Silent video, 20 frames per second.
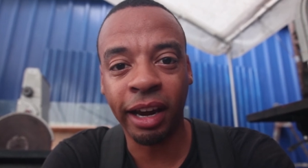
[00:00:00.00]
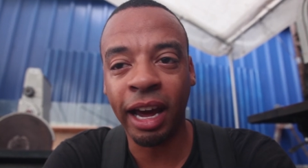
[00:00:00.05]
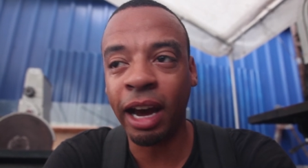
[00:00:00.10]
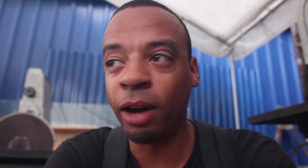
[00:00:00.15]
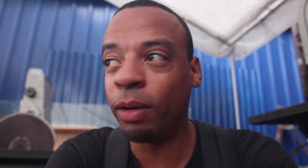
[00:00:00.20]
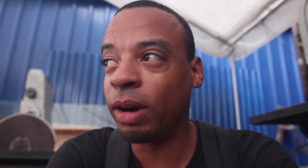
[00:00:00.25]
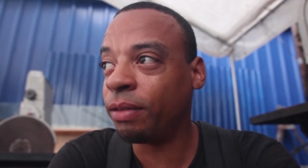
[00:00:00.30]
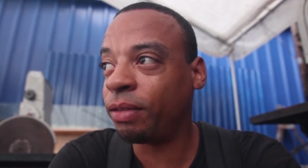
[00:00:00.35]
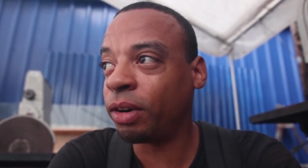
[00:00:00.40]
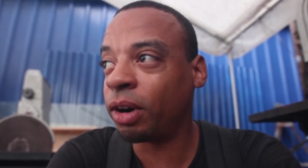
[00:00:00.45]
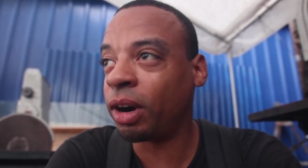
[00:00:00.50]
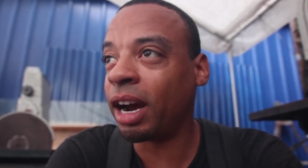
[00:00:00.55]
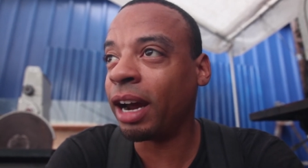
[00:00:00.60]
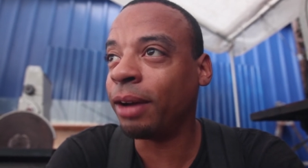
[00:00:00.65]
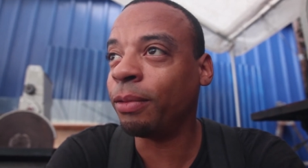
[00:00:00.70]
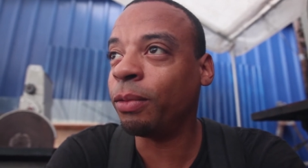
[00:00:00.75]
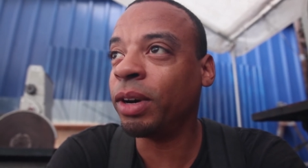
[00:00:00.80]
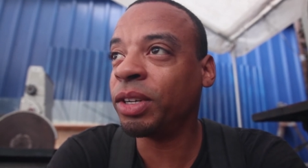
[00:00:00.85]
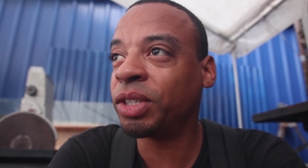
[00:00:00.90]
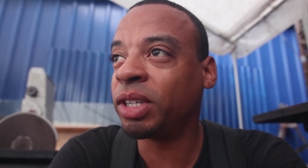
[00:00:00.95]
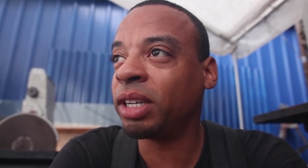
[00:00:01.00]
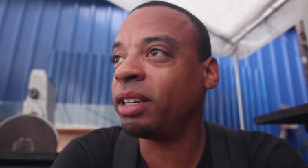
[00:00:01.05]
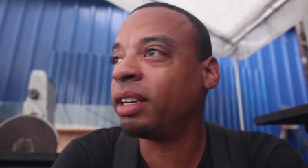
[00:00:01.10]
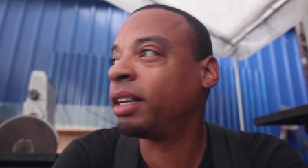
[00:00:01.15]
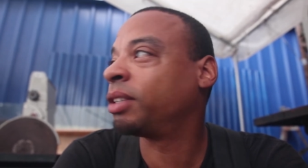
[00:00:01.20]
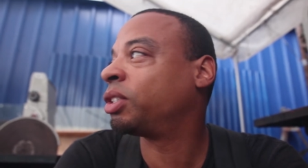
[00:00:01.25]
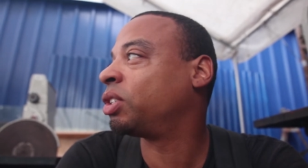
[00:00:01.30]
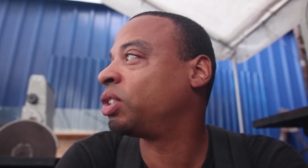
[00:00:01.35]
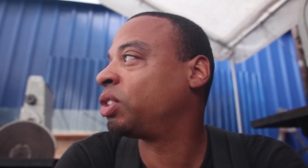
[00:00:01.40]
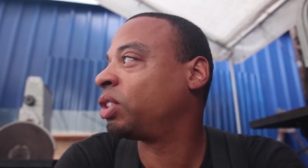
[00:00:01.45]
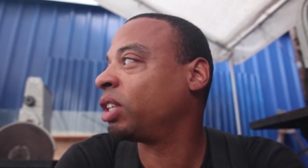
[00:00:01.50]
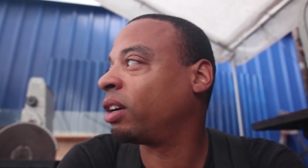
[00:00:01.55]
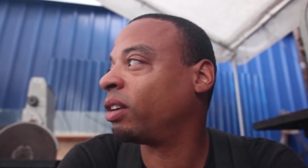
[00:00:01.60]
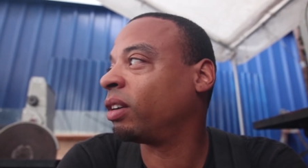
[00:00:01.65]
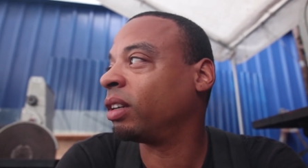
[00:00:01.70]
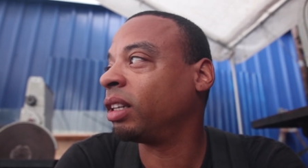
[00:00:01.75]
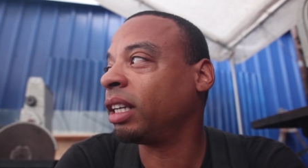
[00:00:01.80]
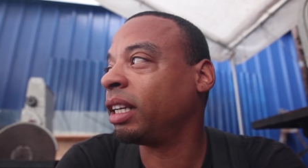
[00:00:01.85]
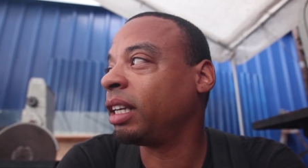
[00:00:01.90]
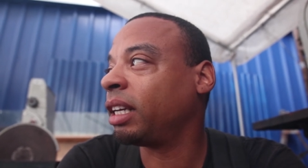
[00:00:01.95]
However, I wasn't
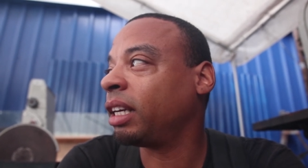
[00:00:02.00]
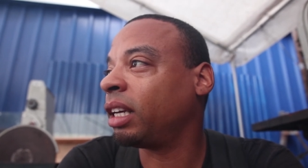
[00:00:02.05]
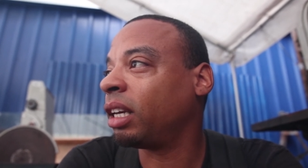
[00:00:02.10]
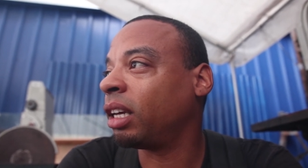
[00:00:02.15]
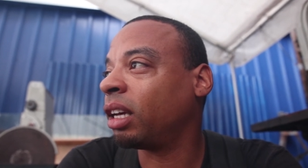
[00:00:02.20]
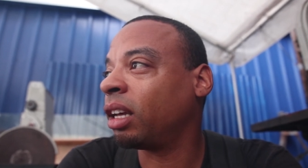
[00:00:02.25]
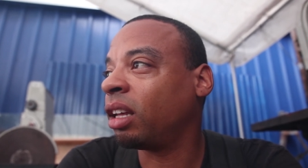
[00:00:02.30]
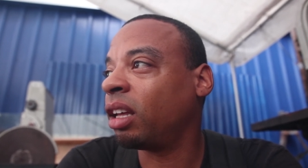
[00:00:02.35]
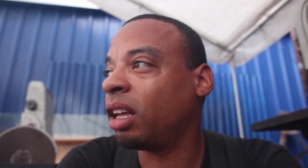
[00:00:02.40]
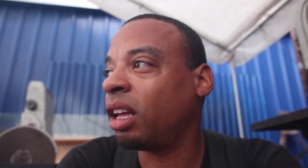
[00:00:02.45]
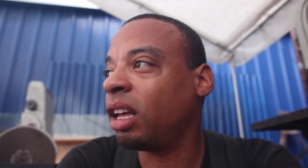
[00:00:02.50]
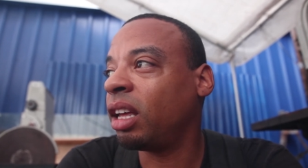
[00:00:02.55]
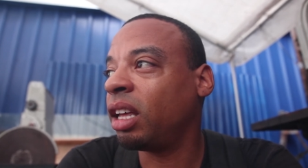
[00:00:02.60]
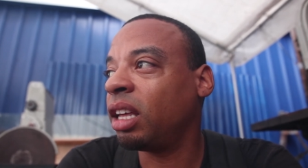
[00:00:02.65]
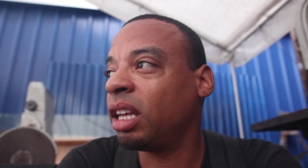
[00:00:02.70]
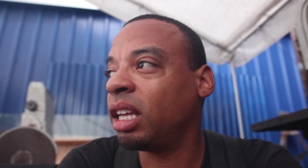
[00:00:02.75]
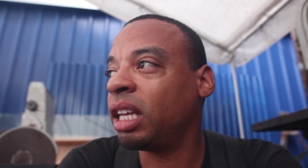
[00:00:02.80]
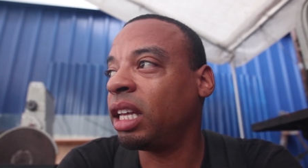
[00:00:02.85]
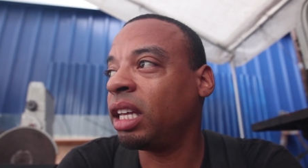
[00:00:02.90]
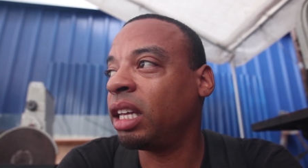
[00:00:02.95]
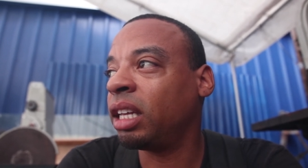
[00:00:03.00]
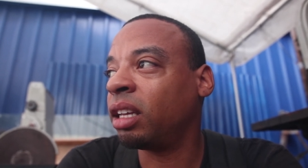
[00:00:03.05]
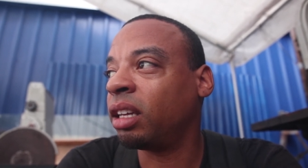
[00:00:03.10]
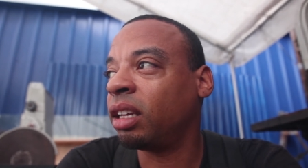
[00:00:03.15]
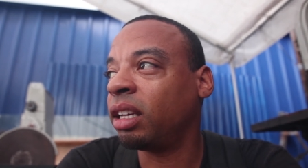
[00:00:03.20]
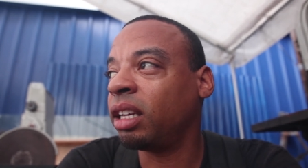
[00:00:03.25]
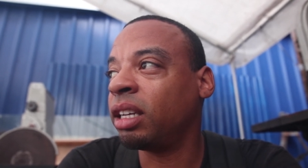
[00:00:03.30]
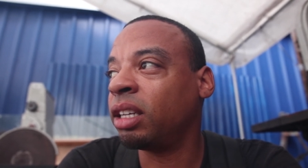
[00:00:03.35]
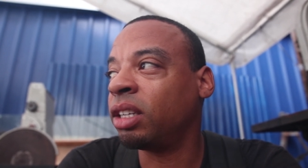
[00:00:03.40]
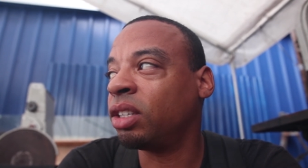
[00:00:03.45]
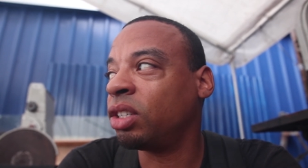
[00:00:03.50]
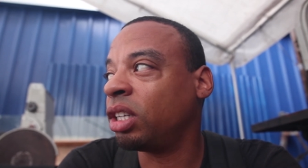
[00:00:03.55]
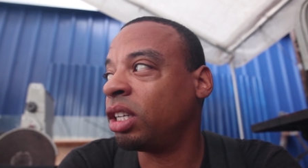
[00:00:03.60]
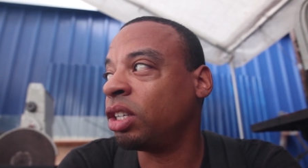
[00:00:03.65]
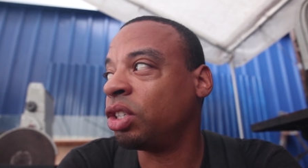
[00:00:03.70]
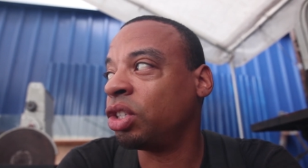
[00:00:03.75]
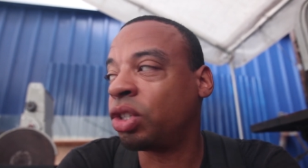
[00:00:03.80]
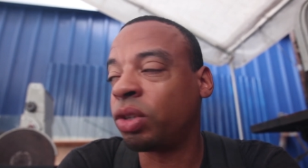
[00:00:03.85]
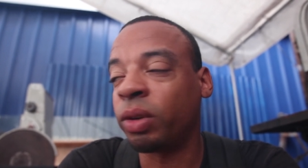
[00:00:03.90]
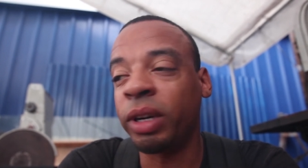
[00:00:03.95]
necessarily uh, in,
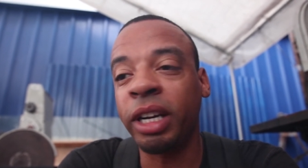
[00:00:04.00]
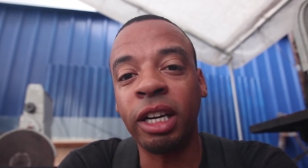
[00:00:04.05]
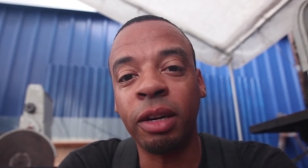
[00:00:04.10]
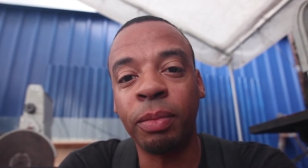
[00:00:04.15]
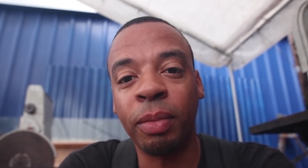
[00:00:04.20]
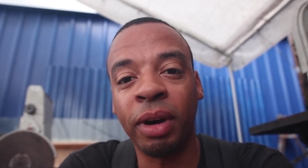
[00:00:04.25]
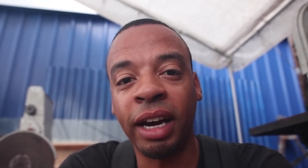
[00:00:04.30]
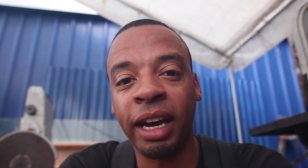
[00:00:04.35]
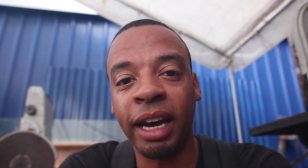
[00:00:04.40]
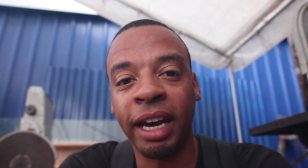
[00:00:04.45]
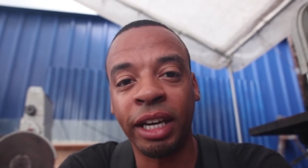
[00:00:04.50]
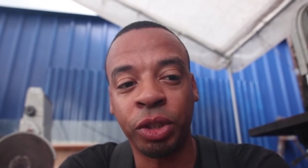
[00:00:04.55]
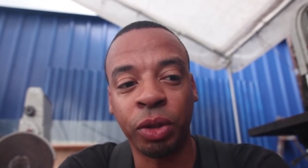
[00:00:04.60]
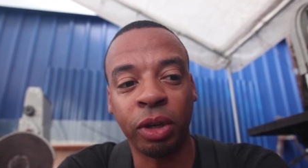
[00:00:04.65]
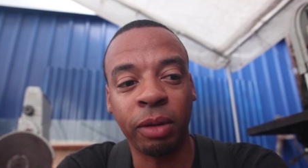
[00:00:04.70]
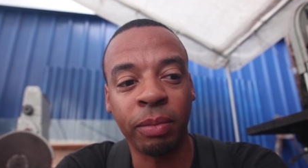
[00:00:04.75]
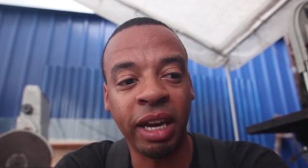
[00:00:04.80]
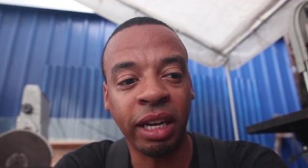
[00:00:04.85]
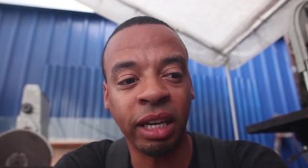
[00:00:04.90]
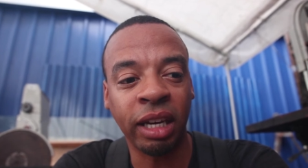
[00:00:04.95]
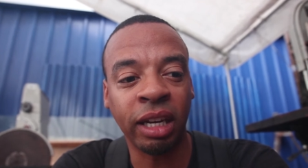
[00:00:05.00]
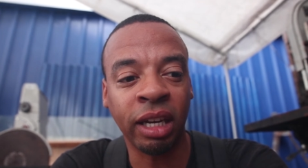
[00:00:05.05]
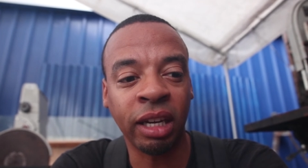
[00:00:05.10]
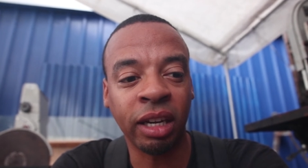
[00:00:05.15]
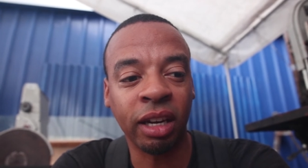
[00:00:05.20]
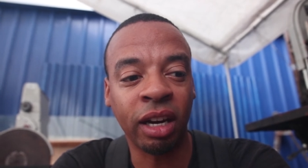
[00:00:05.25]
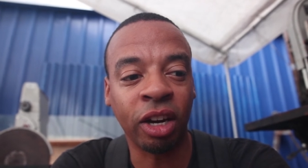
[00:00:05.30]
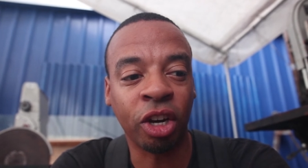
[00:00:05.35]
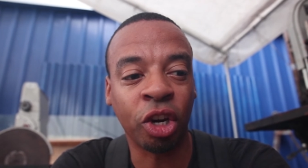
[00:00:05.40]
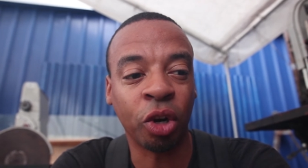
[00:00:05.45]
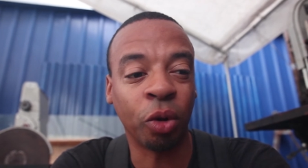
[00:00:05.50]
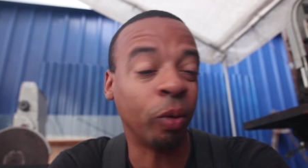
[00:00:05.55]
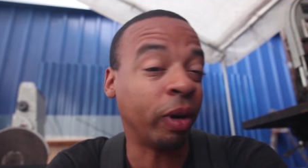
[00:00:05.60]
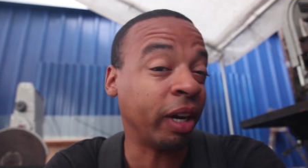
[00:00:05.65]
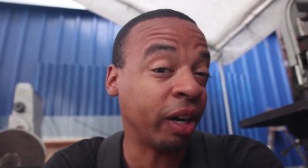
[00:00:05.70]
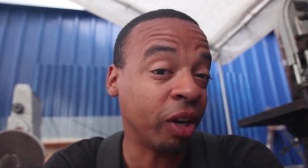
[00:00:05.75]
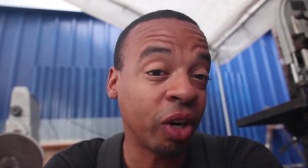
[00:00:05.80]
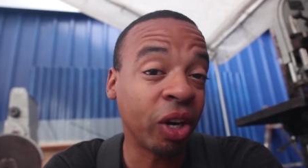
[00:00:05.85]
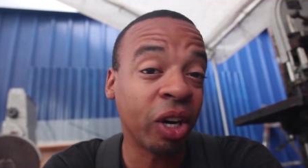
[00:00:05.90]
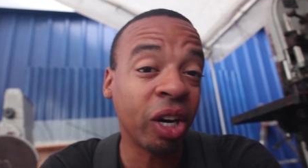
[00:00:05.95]
intrigued by actually making it a
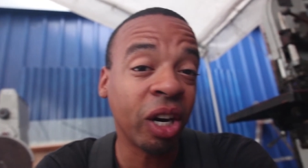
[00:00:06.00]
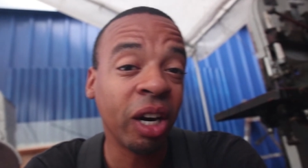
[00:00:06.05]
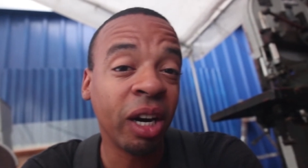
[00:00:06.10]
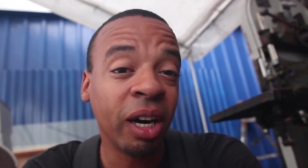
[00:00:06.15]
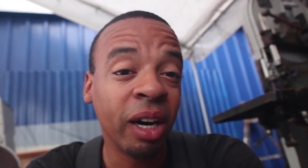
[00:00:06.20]
career